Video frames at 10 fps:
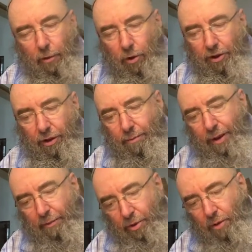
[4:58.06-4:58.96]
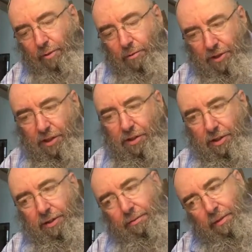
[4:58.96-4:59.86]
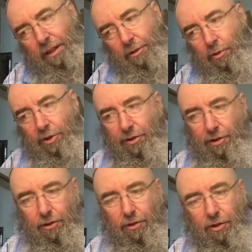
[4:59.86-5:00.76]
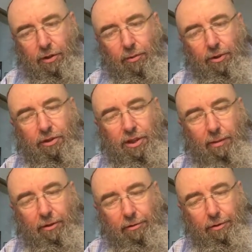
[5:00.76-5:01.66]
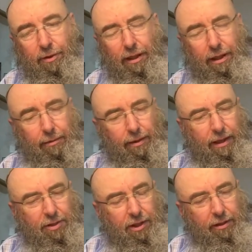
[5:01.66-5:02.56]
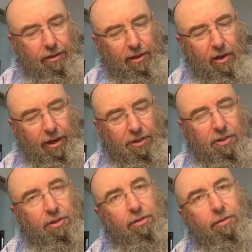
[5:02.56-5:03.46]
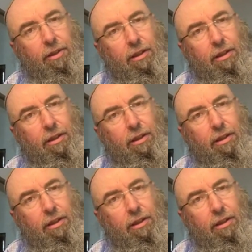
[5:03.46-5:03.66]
One of the big problems is that in order to stop the salmon from getting lice and